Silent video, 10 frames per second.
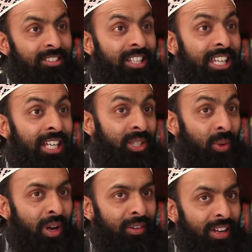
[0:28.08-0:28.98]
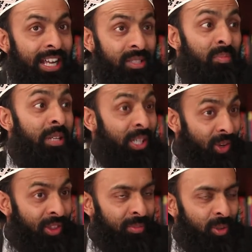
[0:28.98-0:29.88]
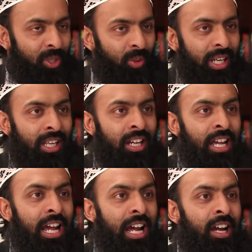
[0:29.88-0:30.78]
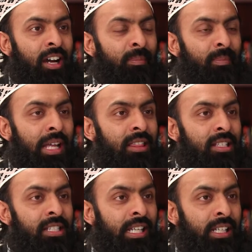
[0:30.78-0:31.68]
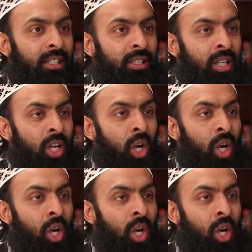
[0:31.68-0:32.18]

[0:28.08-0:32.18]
taking Tawaf as being on the motorway. Mm-hmm. And the second